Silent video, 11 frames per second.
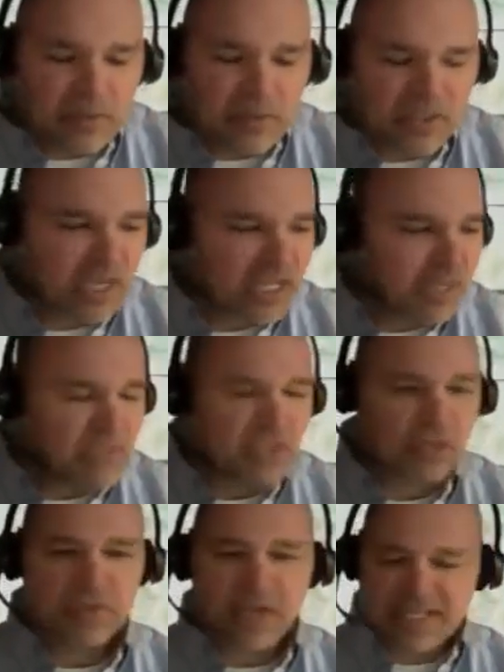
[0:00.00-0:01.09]
There's not going to be
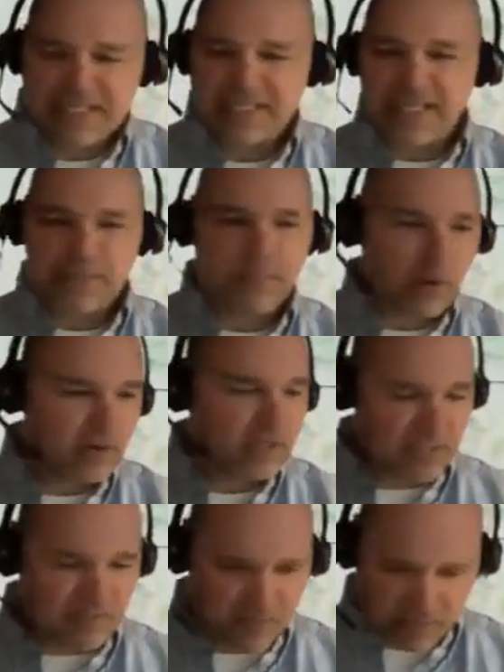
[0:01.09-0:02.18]
certain isolated parts
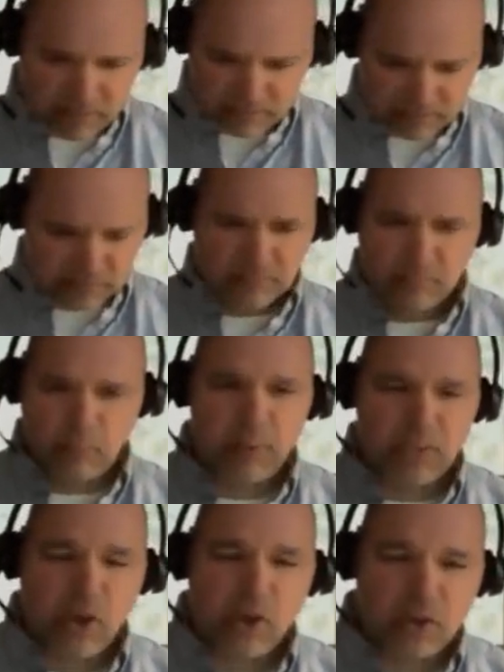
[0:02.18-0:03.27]
of what we
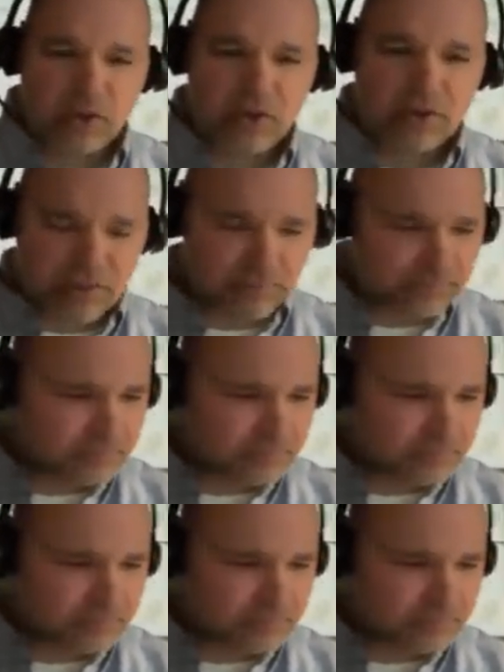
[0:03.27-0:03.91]
call Earth